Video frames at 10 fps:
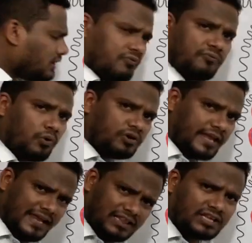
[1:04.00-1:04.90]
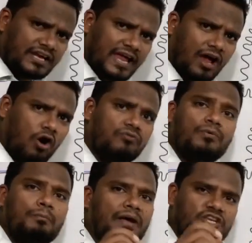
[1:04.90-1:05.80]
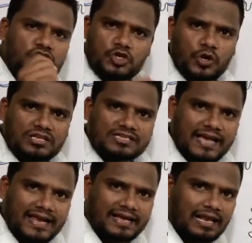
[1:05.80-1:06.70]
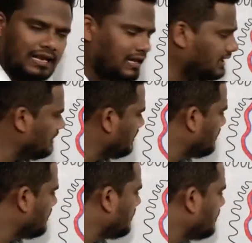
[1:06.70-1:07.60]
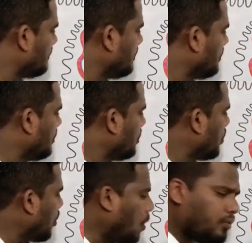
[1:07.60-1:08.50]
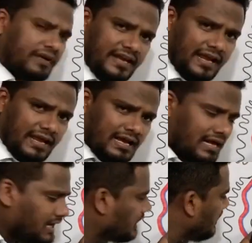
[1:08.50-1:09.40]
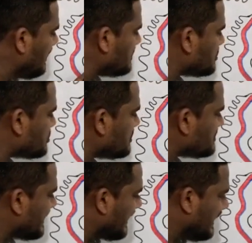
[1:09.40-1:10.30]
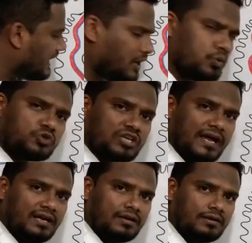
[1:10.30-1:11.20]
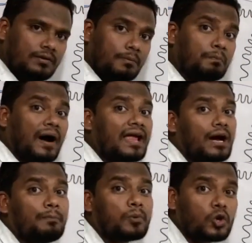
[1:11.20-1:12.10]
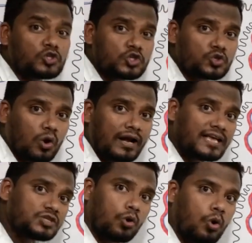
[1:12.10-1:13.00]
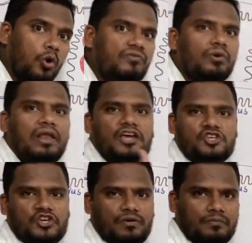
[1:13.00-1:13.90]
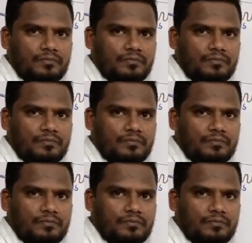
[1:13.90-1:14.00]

the 14th day of menstrual cycle, ovary releases the secondary oocyte by a process called as ovulation.